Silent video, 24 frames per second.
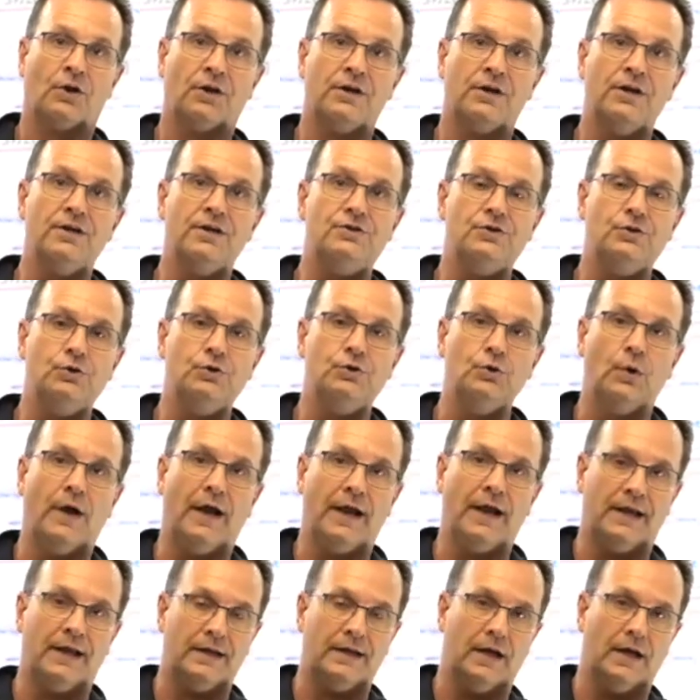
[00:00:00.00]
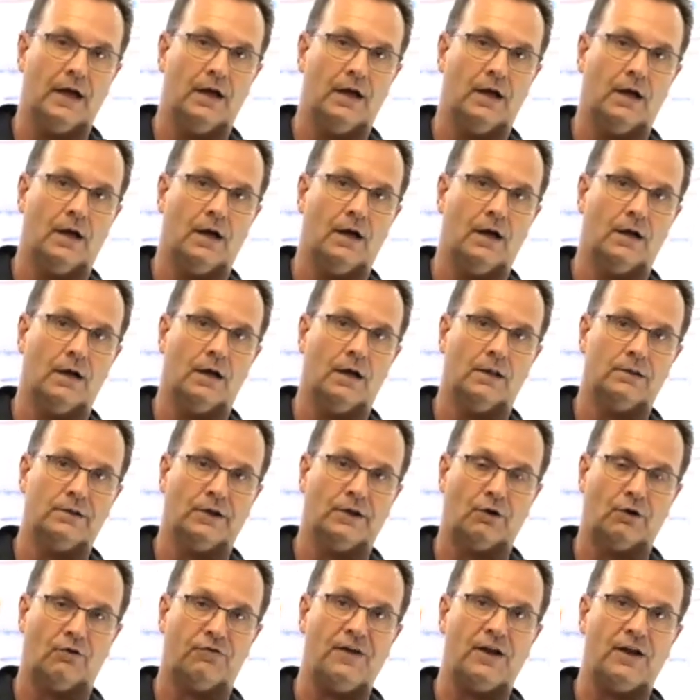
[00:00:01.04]
we're going to do a, a,
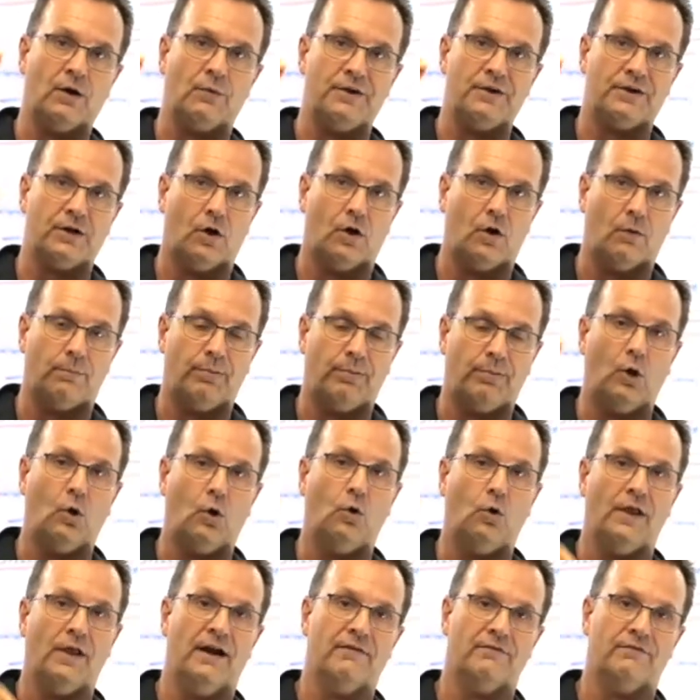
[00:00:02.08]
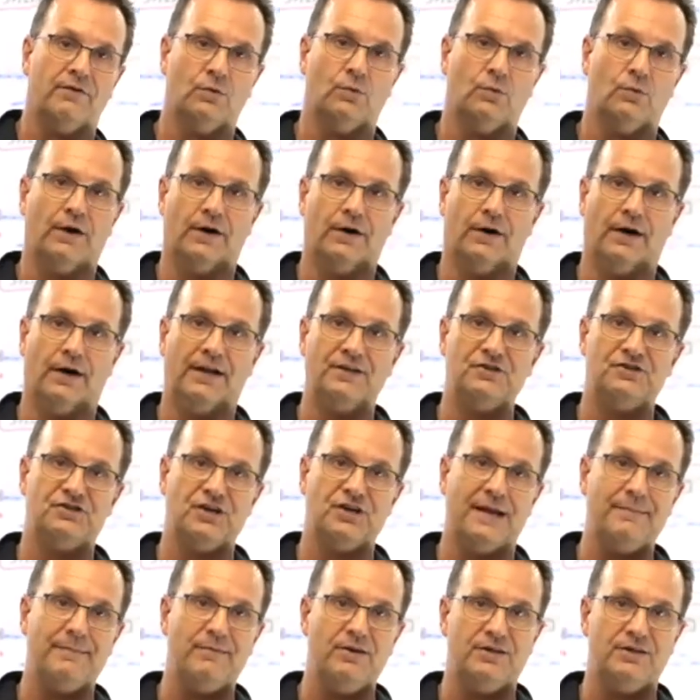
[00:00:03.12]
a, little thing we call poll everywhere.
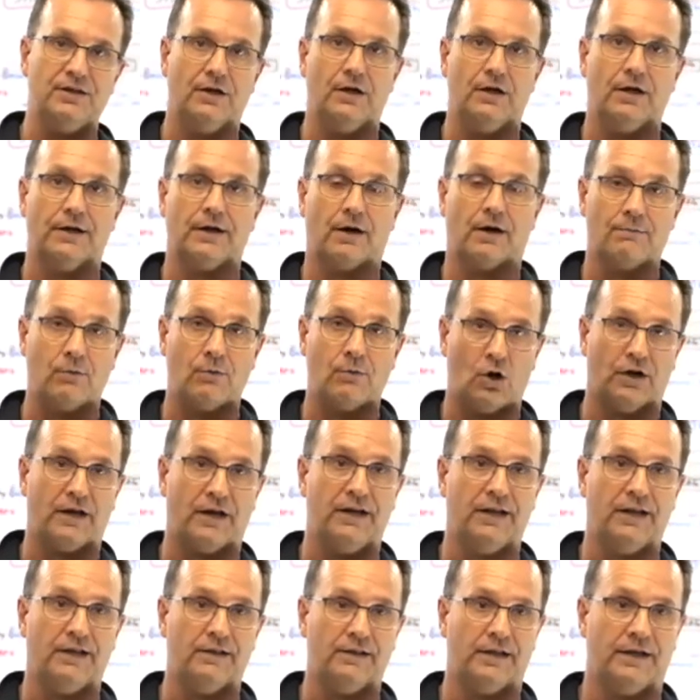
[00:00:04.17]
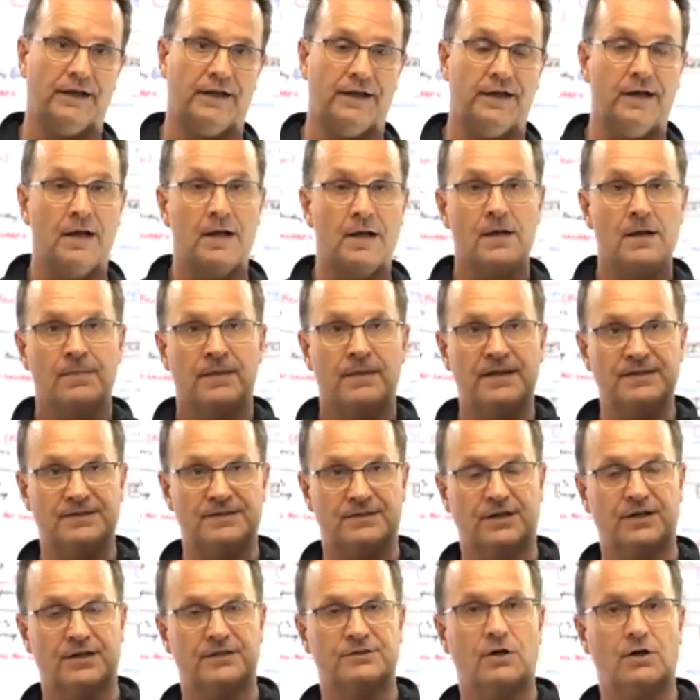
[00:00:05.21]
And Jamie Dunn, our marketing lead,
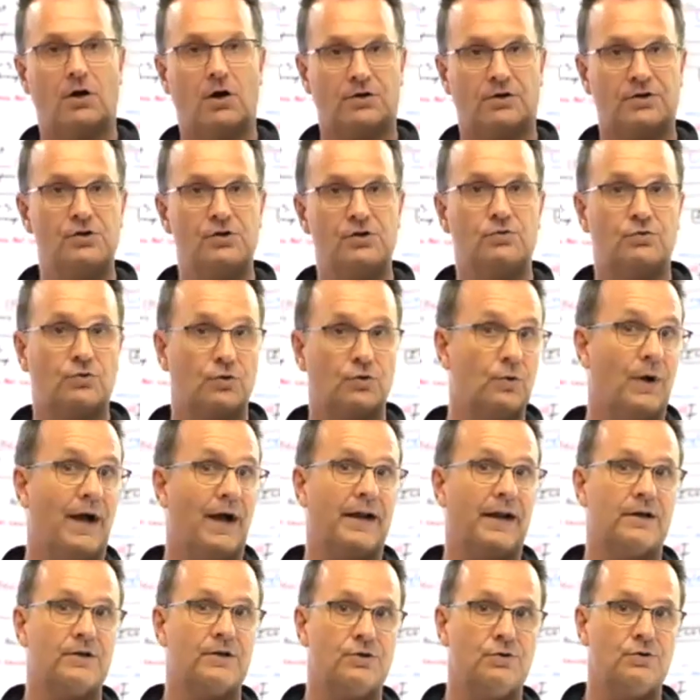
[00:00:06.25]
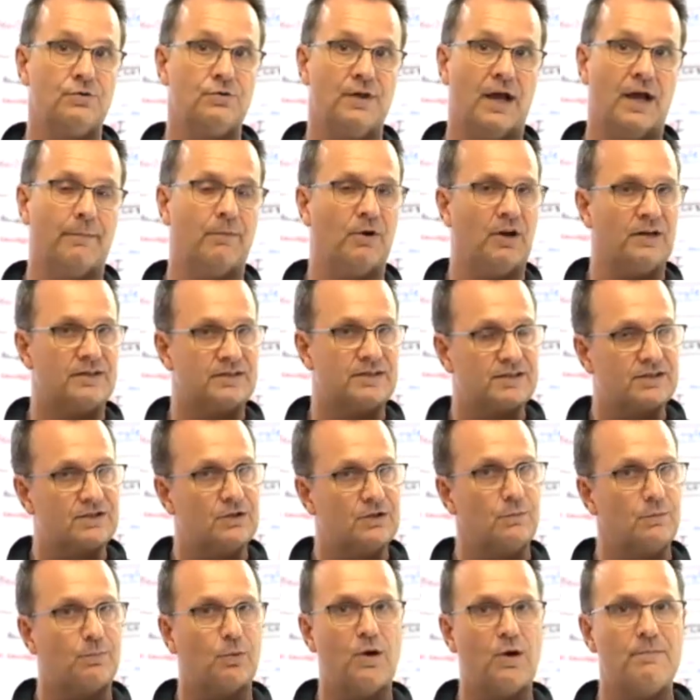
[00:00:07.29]
is going to talk to you through how to do that. But it's
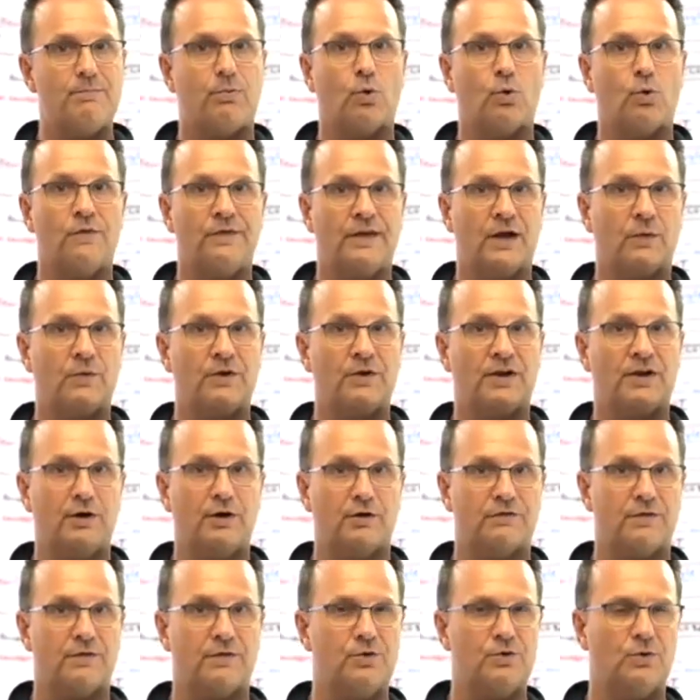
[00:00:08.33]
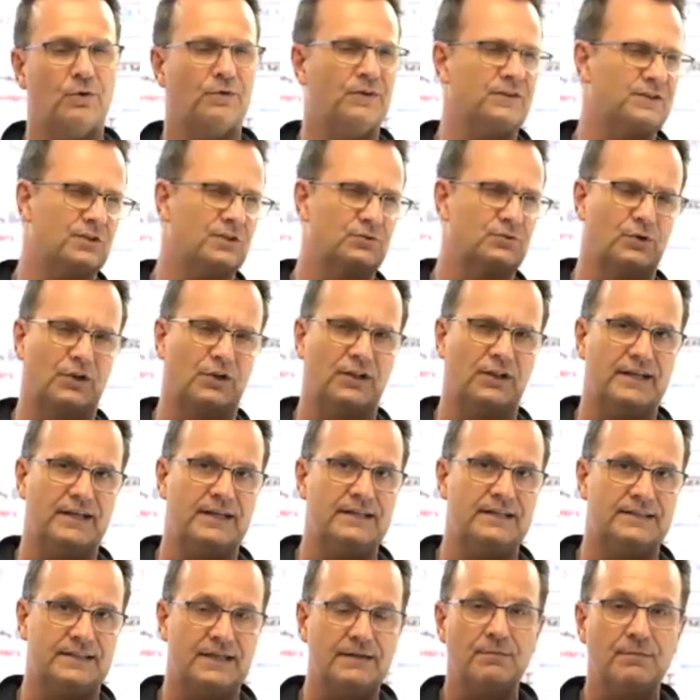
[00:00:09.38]
super important that we hear from you on this. It's
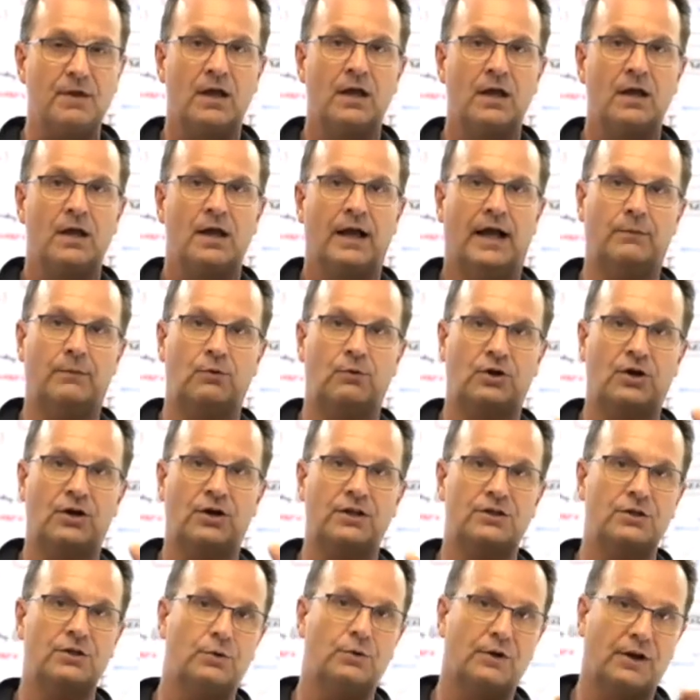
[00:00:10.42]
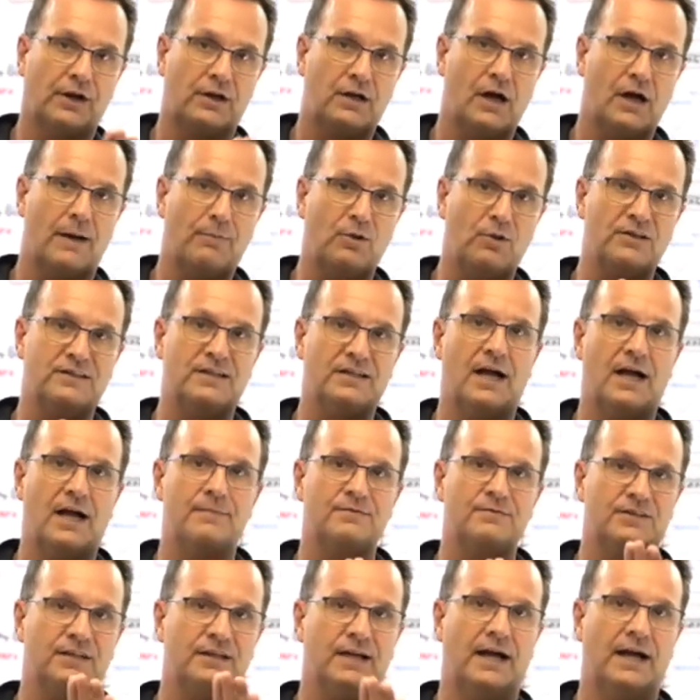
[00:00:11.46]
really easy. And we're going to do it a couple of
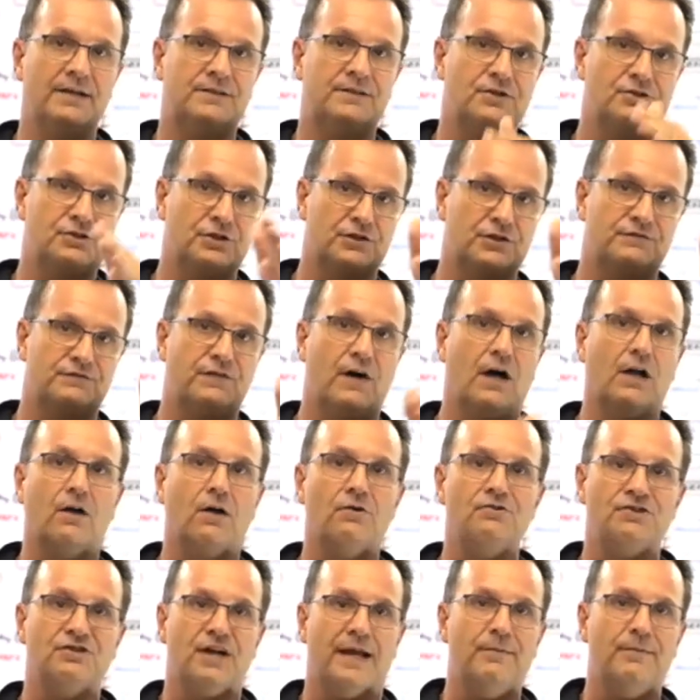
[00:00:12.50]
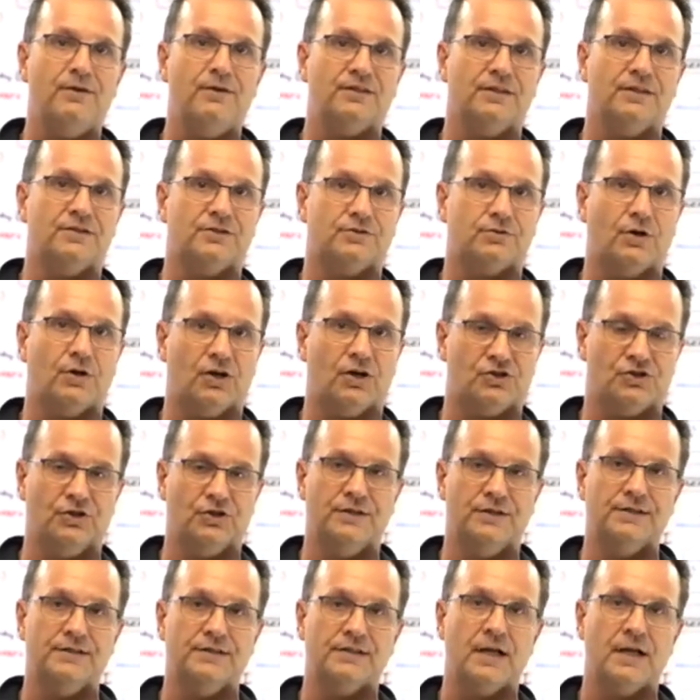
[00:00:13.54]
times tonight. So just follow Jamie's
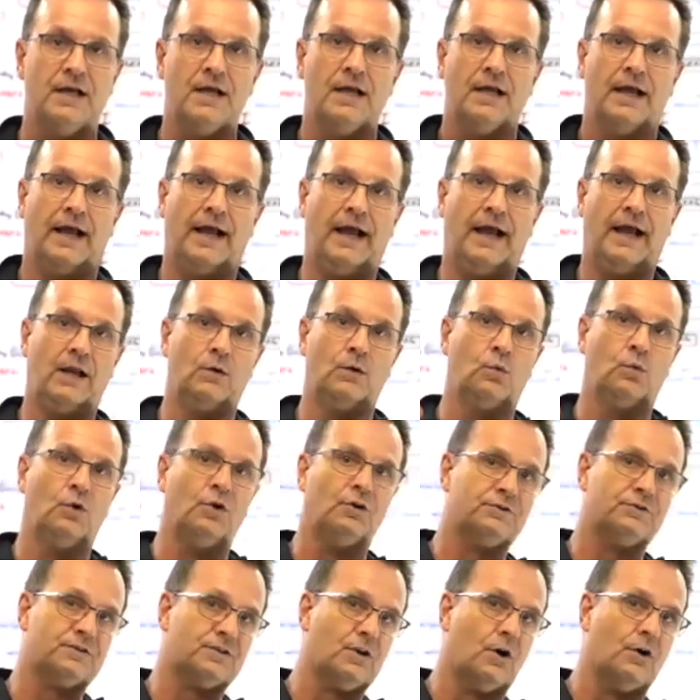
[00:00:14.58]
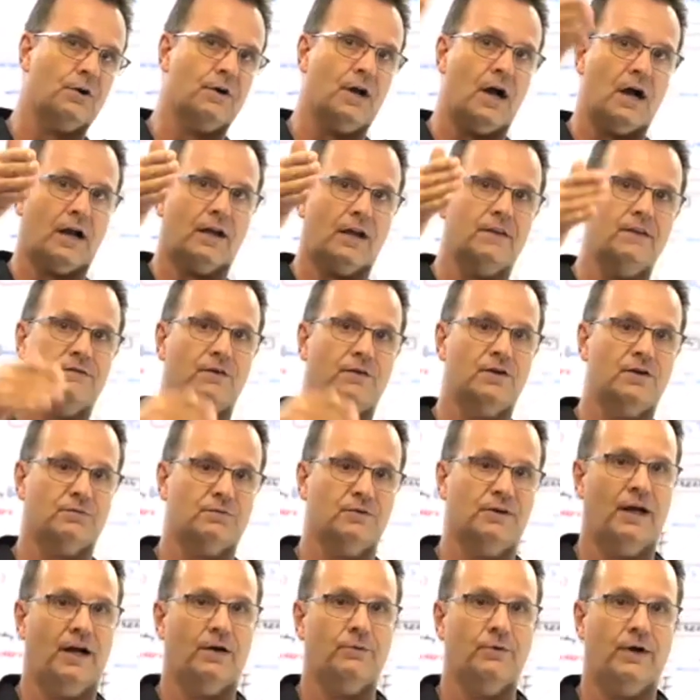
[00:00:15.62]
instructions and we'll start knocking the
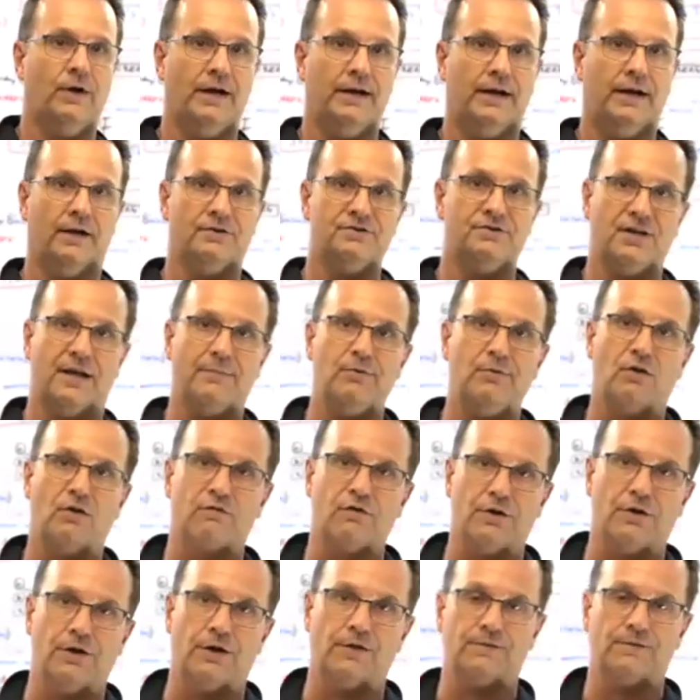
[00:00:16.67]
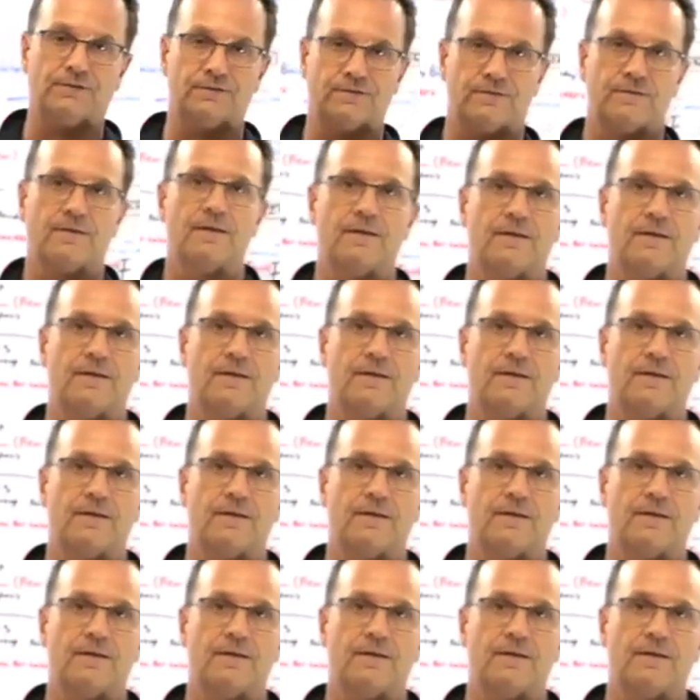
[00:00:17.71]
first one out right now. Jamie, over to you.